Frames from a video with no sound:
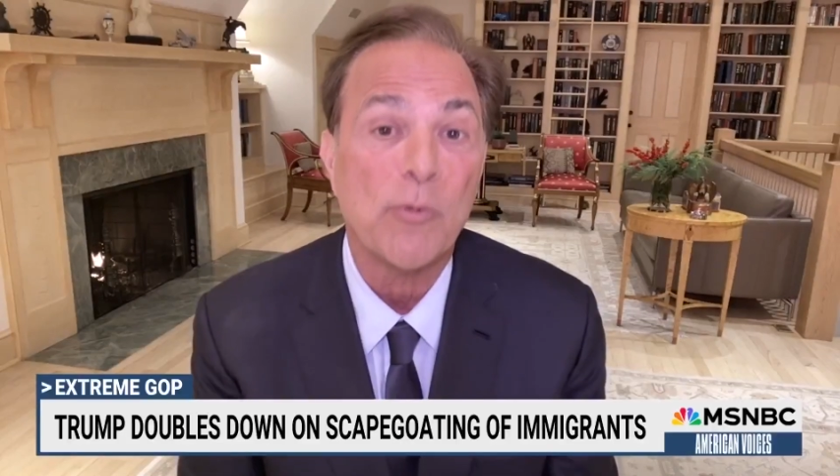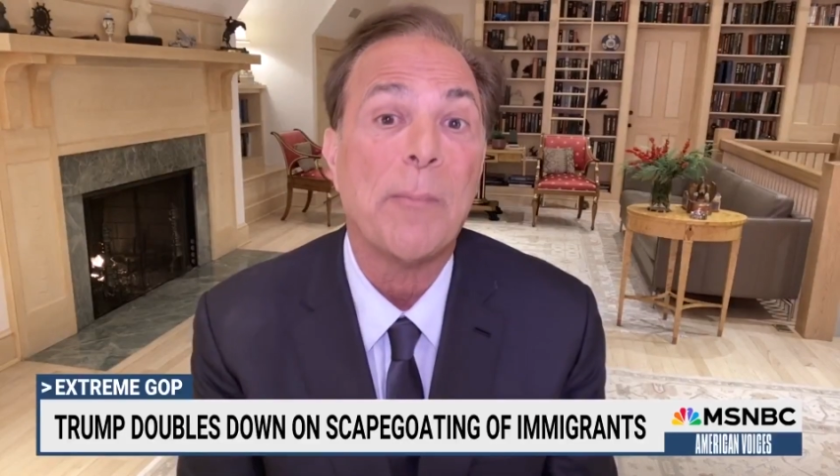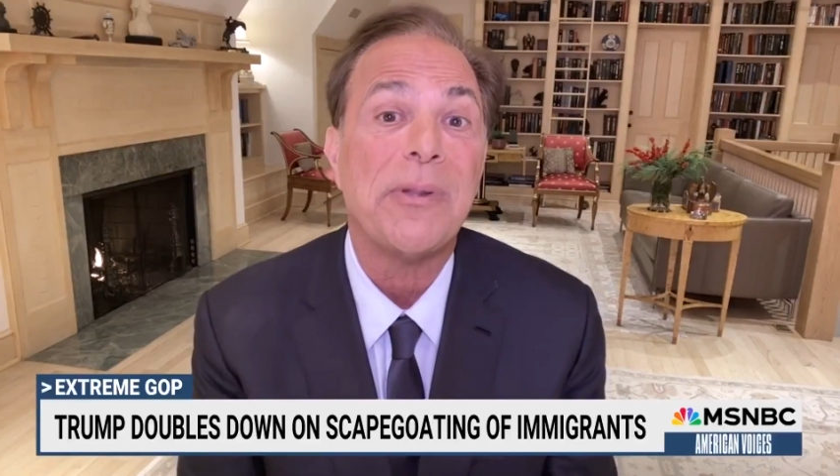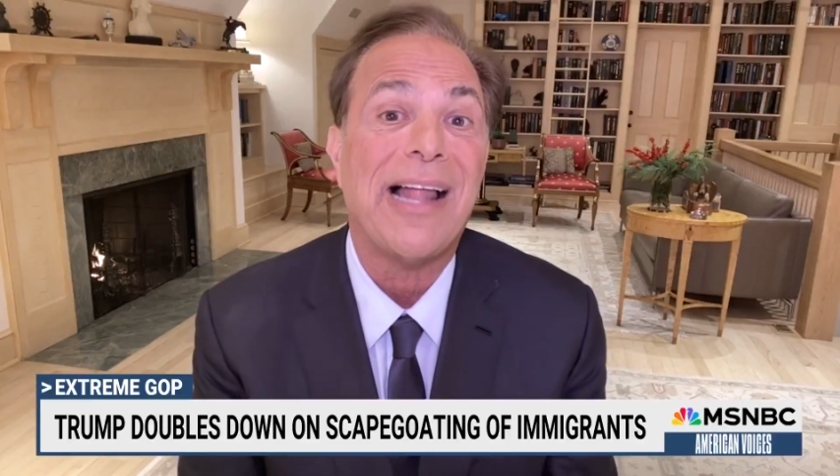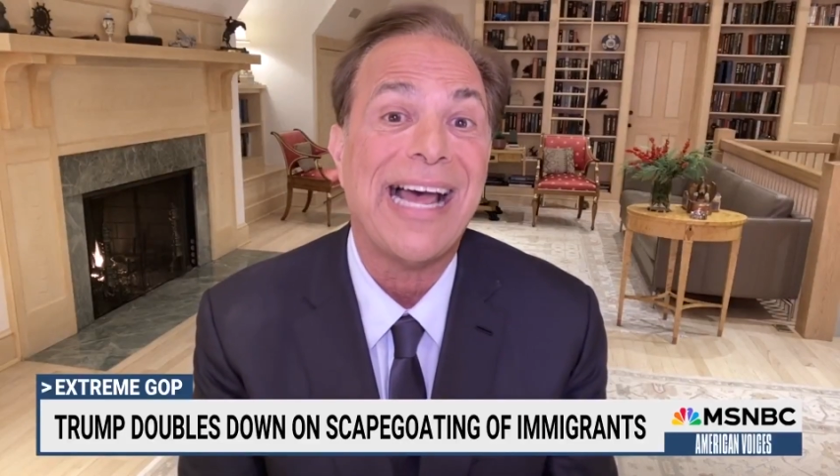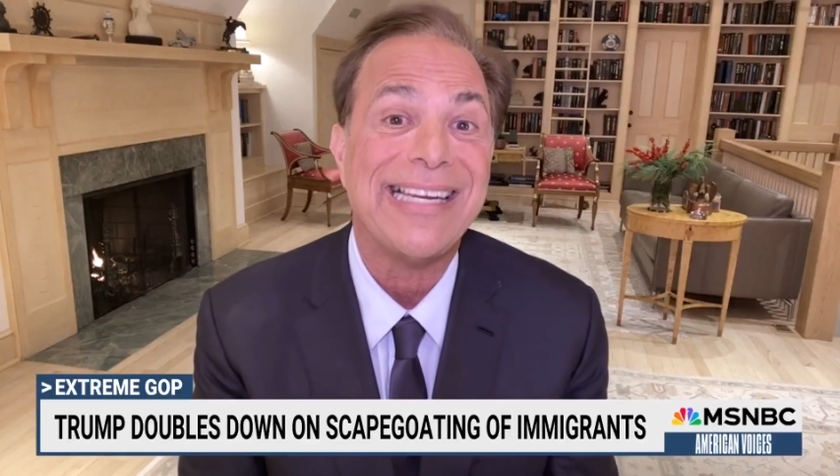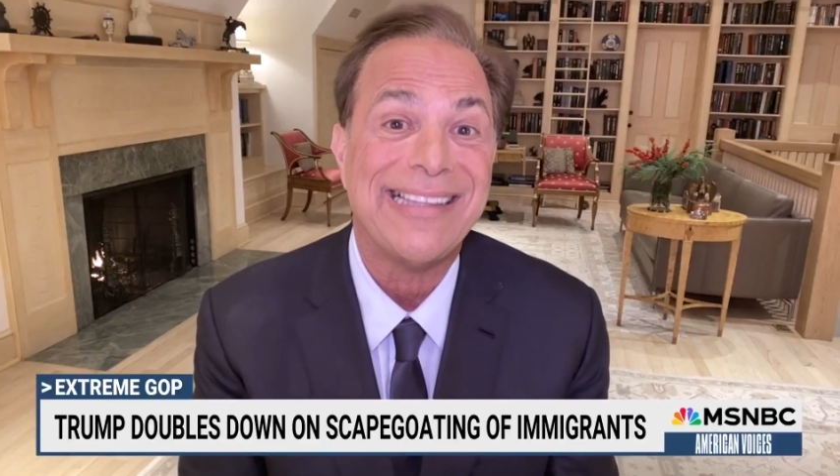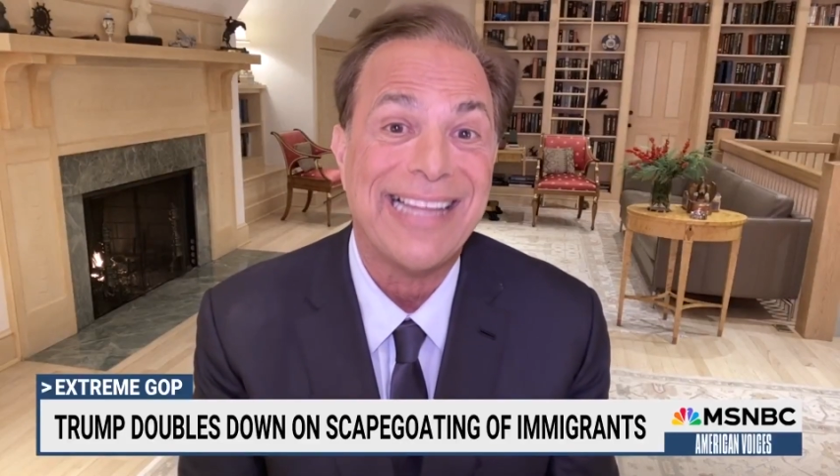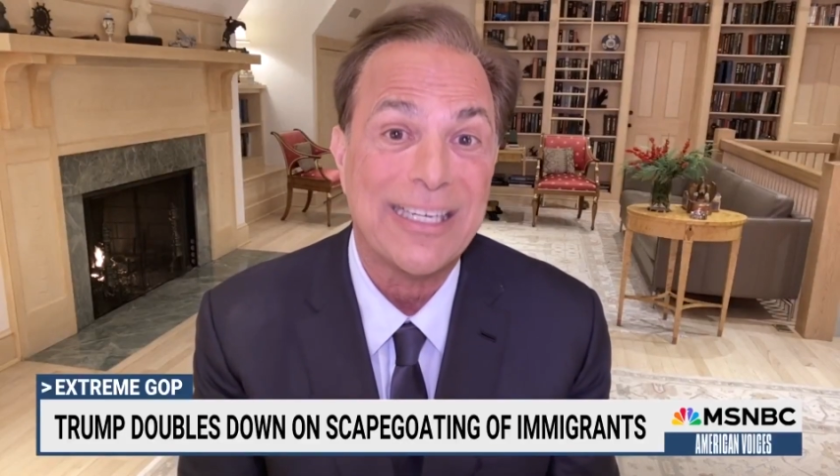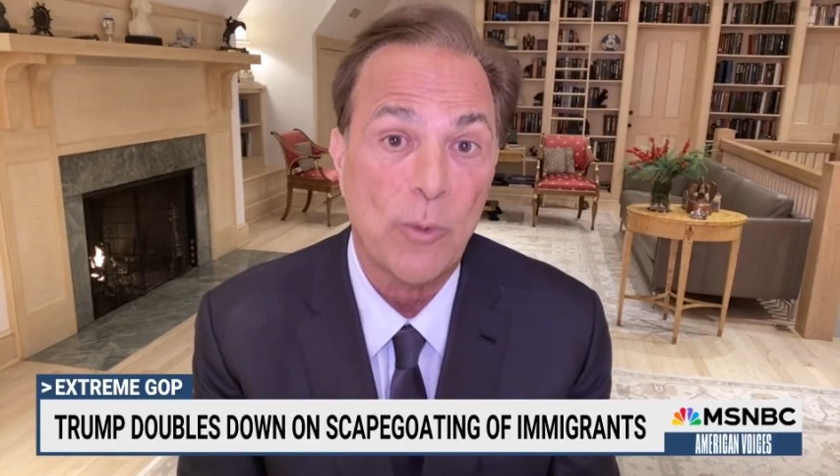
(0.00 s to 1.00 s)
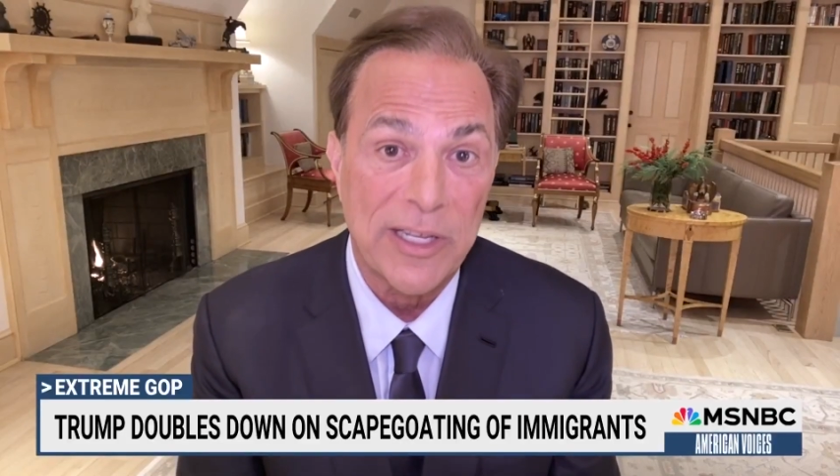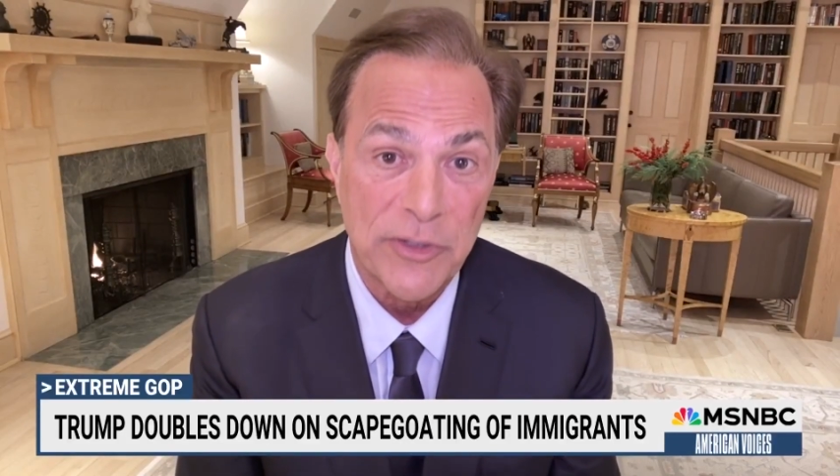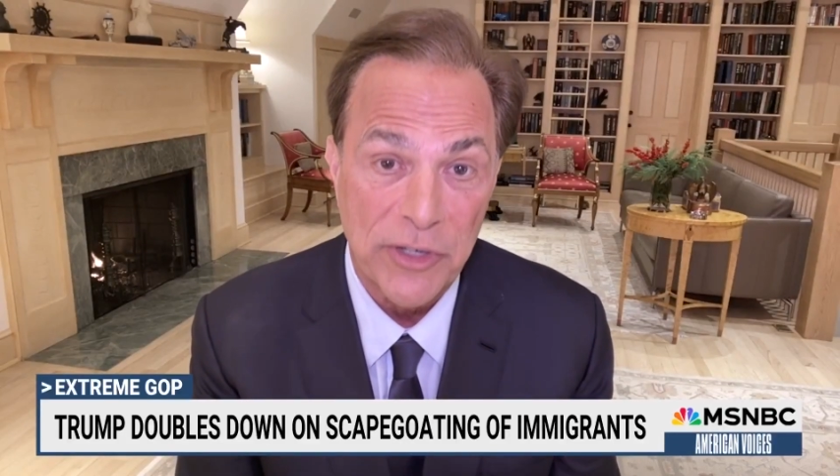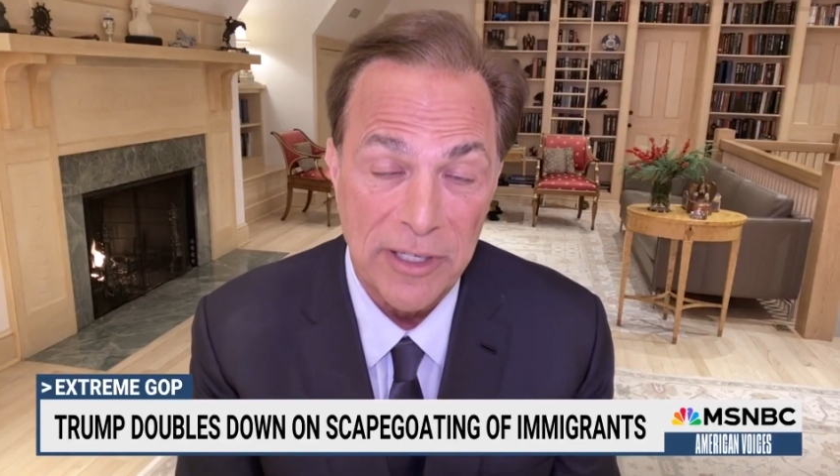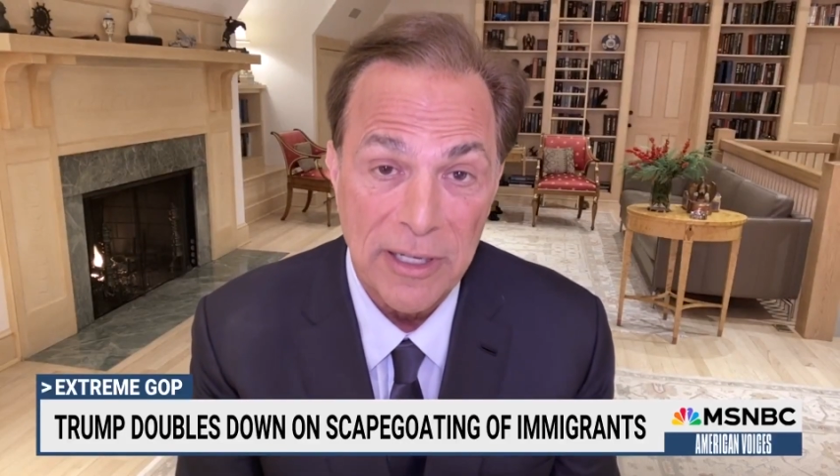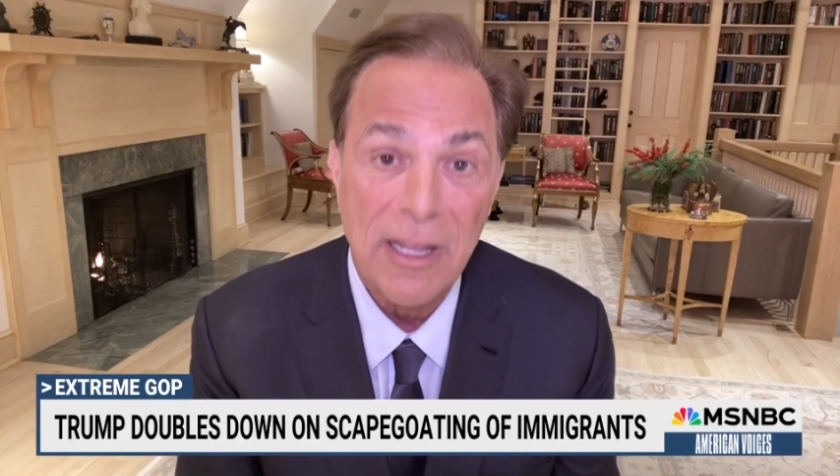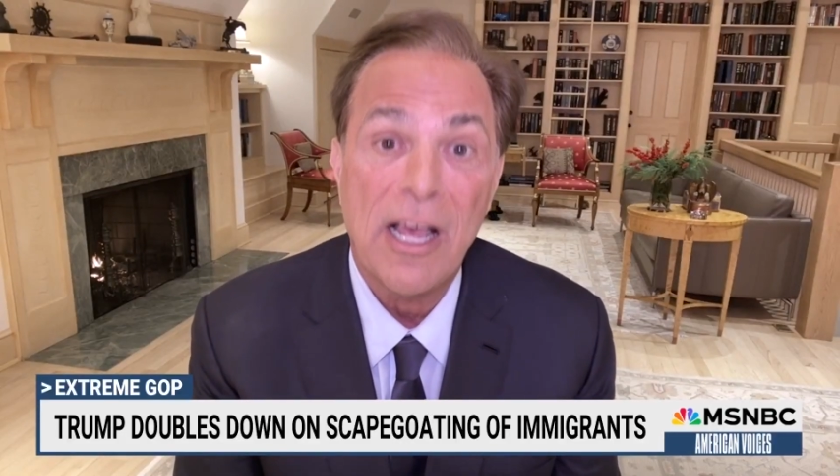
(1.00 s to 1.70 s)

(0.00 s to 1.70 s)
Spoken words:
replied to that question